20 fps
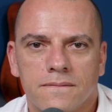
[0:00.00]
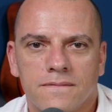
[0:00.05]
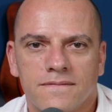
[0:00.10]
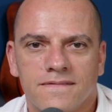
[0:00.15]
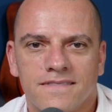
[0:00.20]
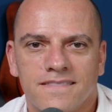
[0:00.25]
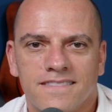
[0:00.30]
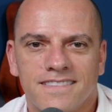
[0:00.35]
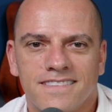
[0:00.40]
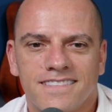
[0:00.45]

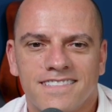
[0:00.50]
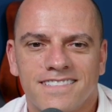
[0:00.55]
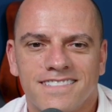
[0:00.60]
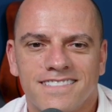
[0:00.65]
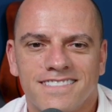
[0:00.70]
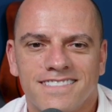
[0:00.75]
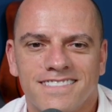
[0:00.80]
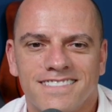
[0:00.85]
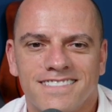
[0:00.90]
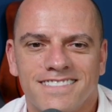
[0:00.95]

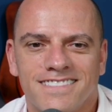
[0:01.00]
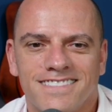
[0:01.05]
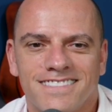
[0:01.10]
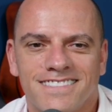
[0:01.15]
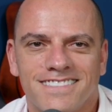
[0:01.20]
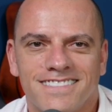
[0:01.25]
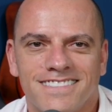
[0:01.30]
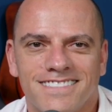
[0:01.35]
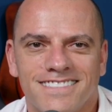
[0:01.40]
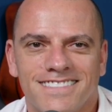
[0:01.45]

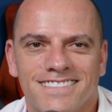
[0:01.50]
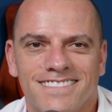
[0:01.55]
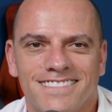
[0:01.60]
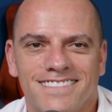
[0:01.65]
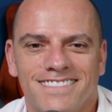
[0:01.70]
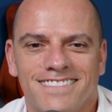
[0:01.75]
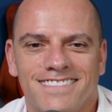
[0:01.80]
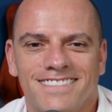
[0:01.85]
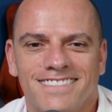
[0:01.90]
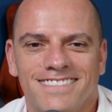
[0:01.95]

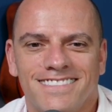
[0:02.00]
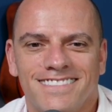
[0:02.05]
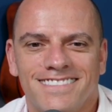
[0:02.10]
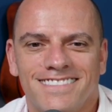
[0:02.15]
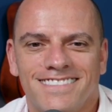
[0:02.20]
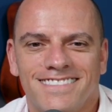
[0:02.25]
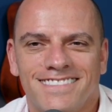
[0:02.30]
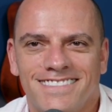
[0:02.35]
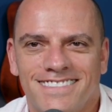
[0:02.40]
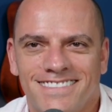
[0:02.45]

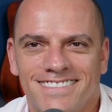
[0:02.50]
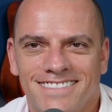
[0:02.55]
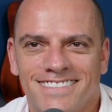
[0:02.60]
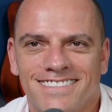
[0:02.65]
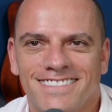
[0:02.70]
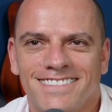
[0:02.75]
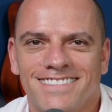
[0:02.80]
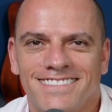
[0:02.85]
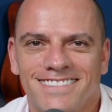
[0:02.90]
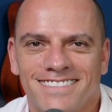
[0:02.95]

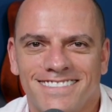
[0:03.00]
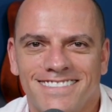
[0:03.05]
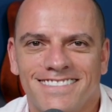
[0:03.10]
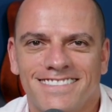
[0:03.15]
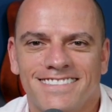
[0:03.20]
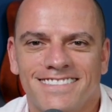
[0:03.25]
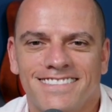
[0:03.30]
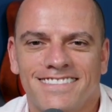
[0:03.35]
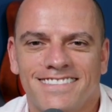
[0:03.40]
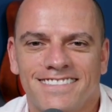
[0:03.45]

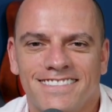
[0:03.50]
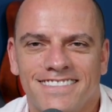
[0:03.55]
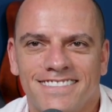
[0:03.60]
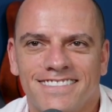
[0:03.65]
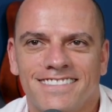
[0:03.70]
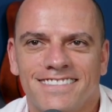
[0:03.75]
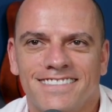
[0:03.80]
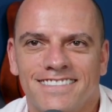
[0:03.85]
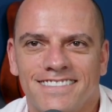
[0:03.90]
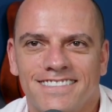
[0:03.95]

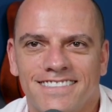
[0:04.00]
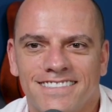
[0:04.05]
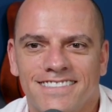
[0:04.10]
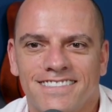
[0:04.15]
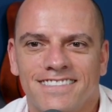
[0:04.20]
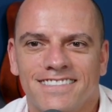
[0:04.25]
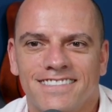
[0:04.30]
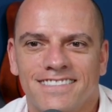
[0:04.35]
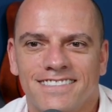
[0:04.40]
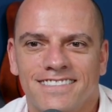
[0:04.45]

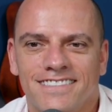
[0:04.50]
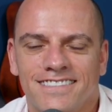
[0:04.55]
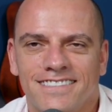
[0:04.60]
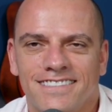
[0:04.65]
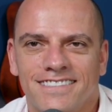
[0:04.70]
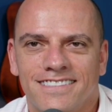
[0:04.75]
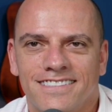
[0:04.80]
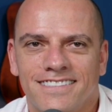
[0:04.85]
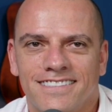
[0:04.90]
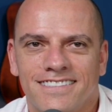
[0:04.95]

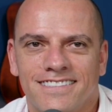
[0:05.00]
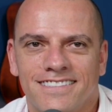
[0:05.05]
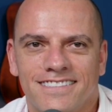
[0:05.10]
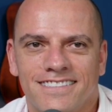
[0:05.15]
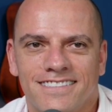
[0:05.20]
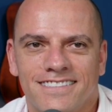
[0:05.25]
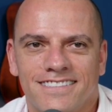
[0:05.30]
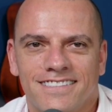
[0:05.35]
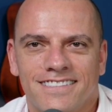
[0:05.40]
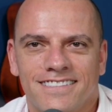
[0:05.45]

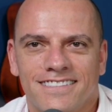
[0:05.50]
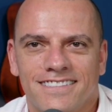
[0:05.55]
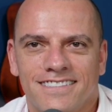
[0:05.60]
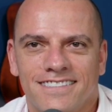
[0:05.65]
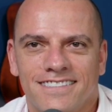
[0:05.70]
No words are spoken by the person on screen.